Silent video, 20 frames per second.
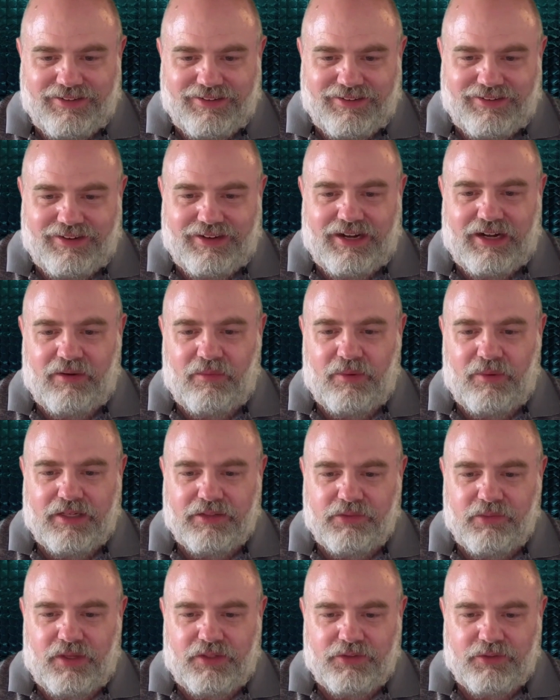All right, I don't want to
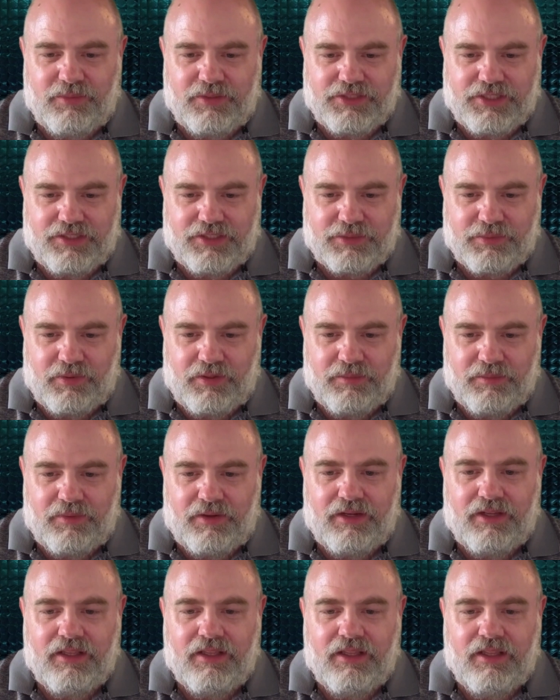dwell too much on this point,
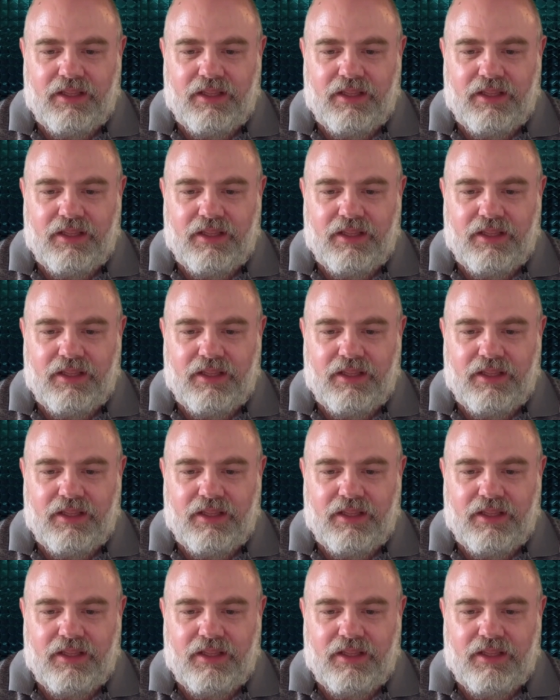but